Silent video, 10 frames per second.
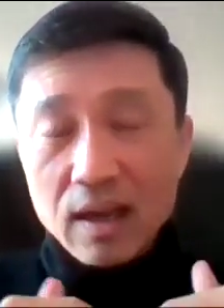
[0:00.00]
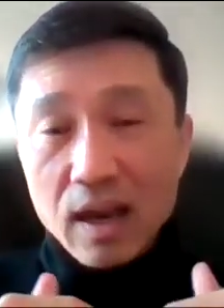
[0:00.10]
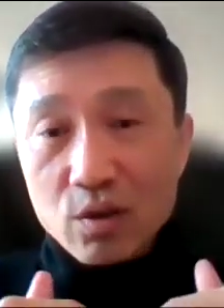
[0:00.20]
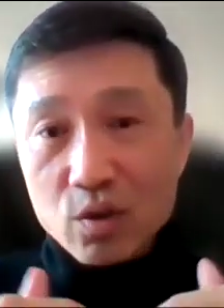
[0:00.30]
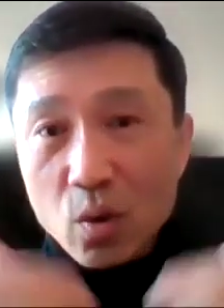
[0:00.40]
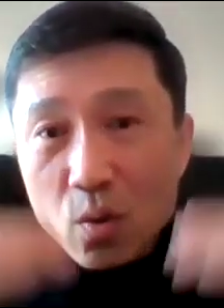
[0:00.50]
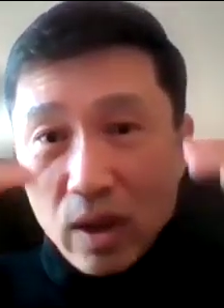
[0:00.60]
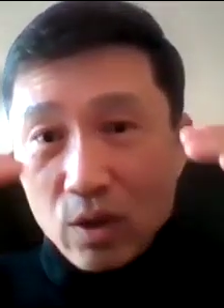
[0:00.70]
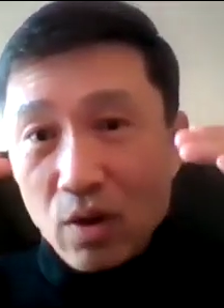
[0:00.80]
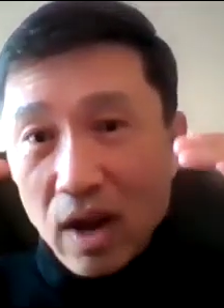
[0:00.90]
And so
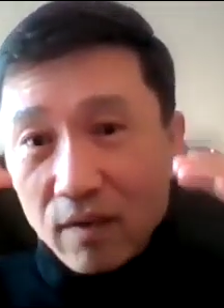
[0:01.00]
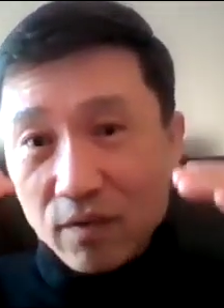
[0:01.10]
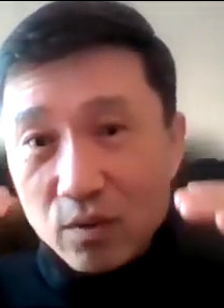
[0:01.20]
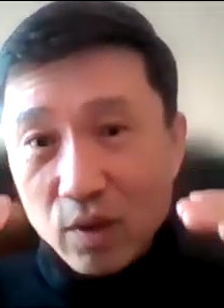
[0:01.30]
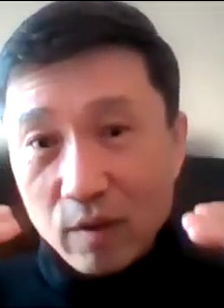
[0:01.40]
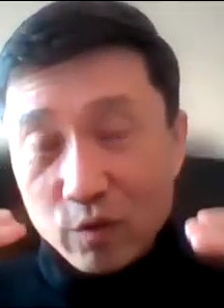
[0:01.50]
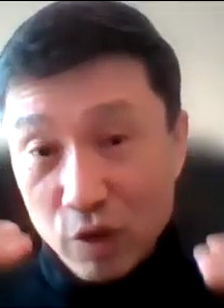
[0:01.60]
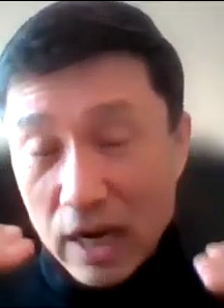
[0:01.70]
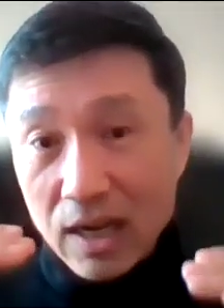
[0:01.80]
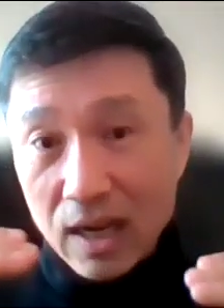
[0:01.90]
when you have to have
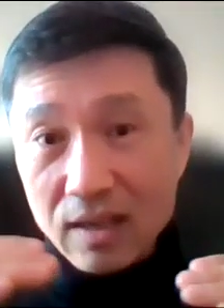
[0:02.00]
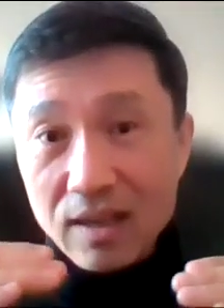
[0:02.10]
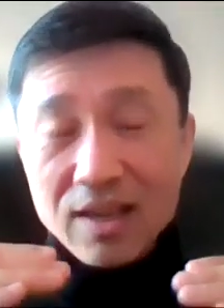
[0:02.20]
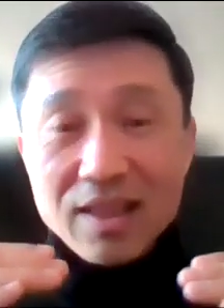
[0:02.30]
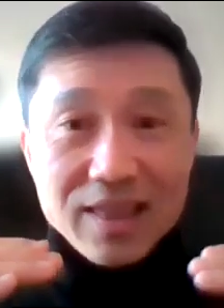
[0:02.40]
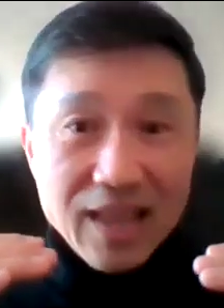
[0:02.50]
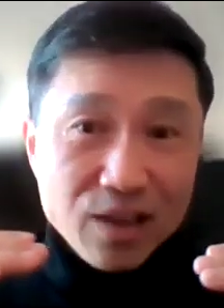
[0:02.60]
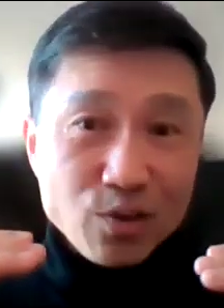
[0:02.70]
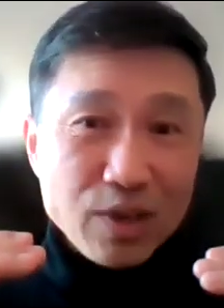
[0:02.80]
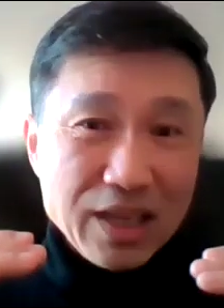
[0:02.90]
training,
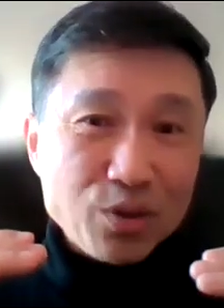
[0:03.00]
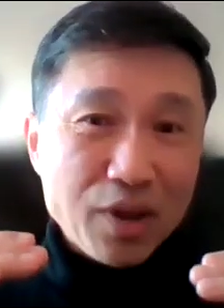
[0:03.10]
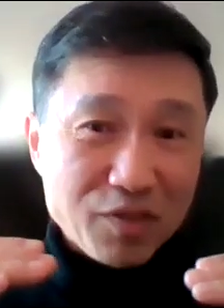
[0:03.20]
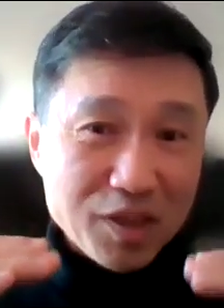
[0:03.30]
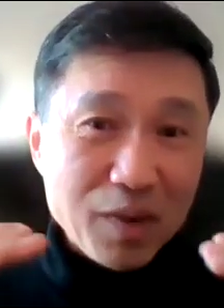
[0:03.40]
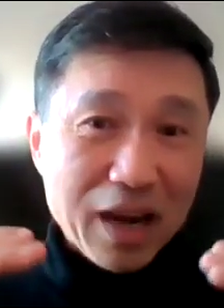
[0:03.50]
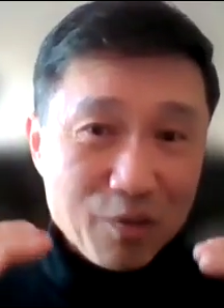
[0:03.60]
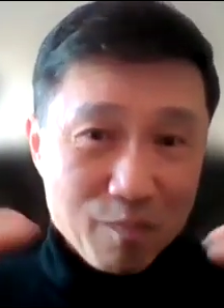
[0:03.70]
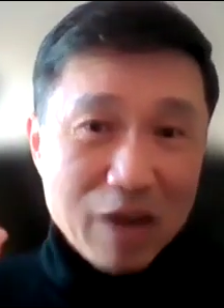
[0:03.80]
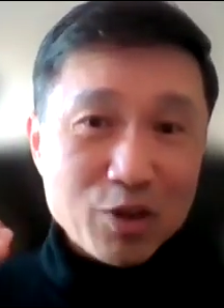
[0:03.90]
then you need to have some kind
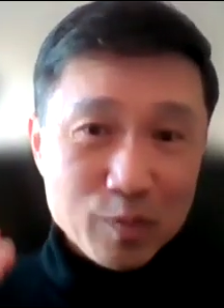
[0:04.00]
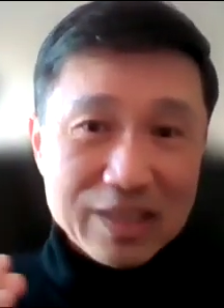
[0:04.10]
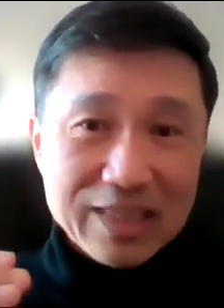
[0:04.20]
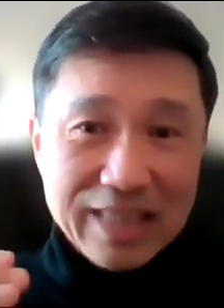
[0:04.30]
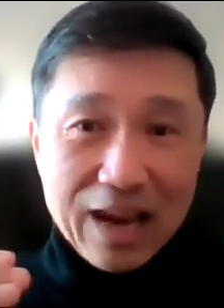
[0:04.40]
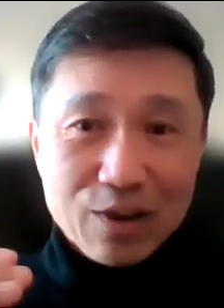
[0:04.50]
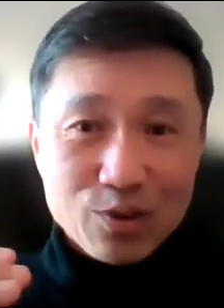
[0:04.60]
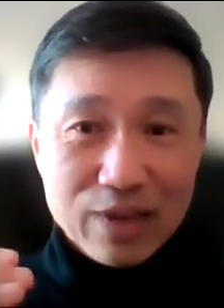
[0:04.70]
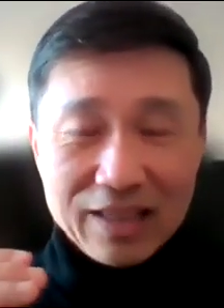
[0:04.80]
of measurement standard.